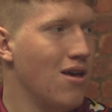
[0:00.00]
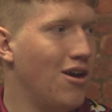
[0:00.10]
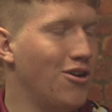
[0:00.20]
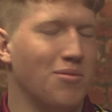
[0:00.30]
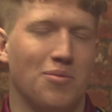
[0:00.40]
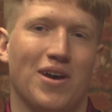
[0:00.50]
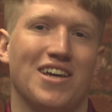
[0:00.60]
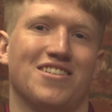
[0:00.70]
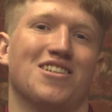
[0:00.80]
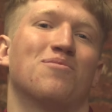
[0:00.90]
I don't want to be
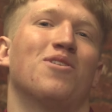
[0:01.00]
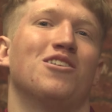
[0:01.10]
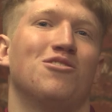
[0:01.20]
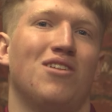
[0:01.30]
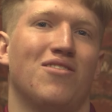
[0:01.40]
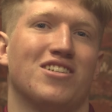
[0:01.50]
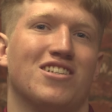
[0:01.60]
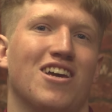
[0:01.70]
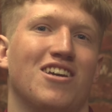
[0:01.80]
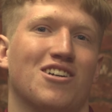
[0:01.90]
basic, but I do love a
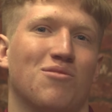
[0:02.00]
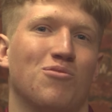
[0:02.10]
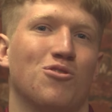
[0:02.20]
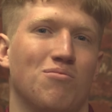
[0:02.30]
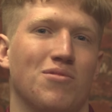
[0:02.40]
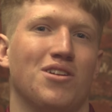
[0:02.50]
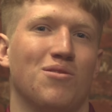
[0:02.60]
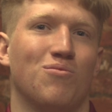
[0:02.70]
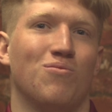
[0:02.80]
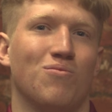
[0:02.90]
steak, like a good
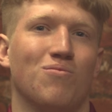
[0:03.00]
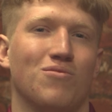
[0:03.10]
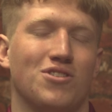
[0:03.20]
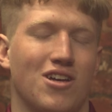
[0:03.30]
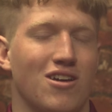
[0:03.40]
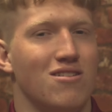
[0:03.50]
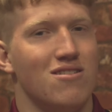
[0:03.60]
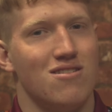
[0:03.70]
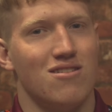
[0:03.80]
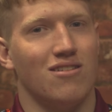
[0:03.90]
medium steak.
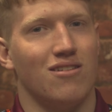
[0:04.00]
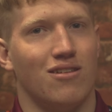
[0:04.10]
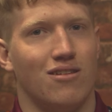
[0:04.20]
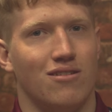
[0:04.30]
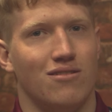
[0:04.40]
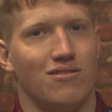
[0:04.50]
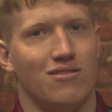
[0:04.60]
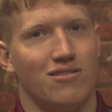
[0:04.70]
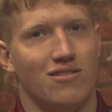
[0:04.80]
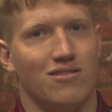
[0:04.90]

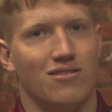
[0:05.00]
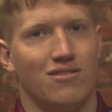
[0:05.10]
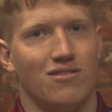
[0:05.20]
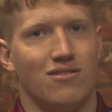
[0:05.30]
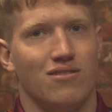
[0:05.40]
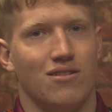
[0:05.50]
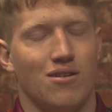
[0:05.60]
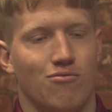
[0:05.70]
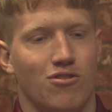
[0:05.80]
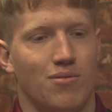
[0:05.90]
Pretty much song.
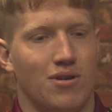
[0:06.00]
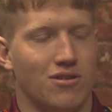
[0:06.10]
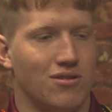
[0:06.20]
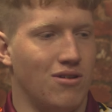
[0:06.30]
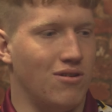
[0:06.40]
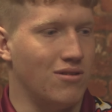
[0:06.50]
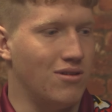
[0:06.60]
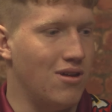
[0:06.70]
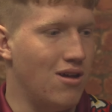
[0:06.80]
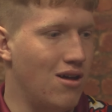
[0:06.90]
Pretty much song.
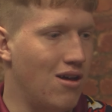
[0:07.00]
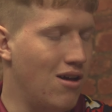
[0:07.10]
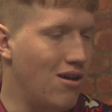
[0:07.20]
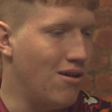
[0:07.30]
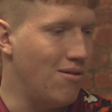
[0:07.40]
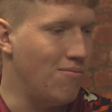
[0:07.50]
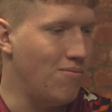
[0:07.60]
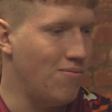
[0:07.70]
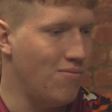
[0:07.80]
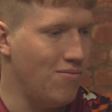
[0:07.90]
Um,
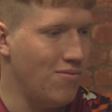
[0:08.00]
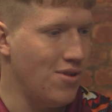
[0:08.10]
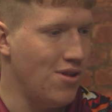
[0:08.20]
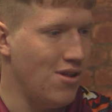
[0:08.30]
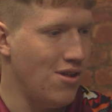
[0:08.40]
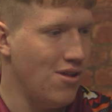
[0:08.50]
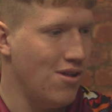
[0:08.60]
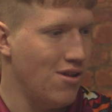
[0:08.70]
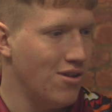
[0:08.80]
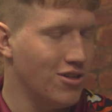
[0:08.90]

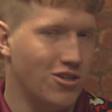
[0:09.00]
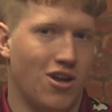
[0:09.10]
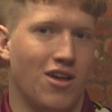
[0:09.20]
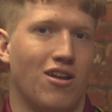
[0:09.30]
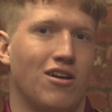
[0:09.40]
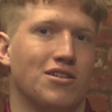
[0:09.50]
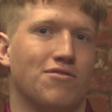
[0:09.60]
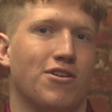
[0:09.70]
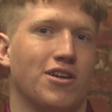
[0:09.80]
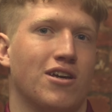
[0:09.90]
turn out the lights,
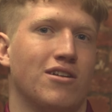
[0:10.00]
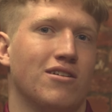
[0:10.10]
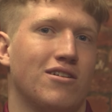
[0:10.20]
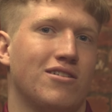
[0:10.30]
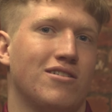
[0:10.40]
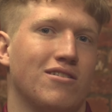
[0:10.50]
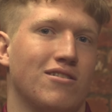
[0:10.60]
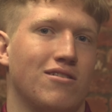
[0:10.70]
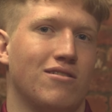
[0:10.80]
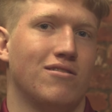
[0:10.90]
Fred, again.
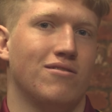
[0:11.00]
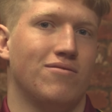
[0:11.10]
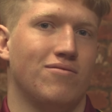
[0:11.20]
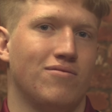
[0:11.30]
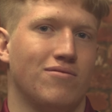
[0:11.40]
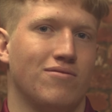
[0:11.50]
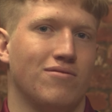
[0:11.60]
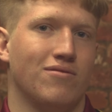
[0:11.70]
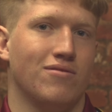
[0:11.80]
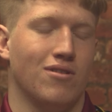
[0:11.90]
Biggest
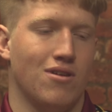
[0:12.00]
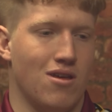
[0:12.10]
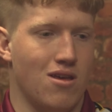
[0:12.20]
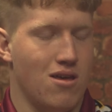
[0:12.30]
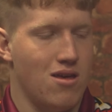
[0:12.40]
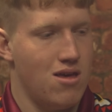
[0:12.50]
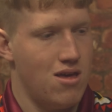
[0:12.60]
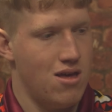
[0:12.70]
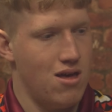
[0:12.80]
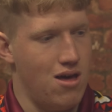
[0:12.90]

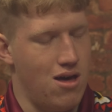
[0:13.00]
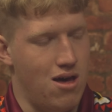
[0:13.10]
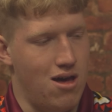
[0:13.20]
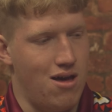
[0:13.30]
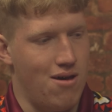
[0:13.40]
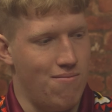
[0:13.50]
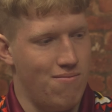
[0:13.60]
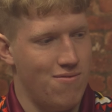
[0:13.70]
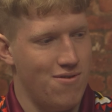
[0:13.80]
fear? Um,